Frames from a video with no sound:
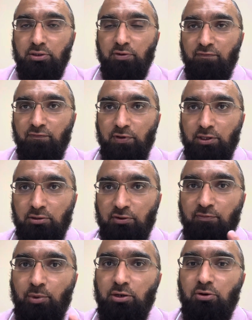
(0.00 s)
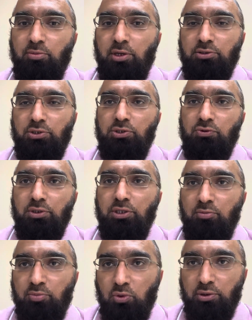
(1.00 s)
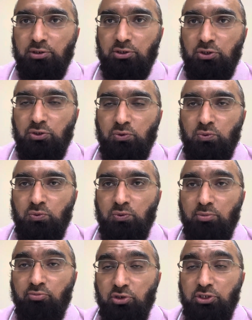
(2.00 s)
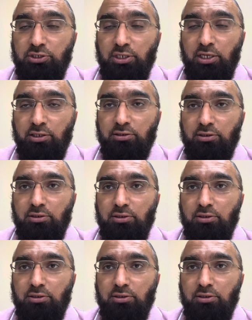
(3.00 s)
the field of microbiology, it's really important to appreciate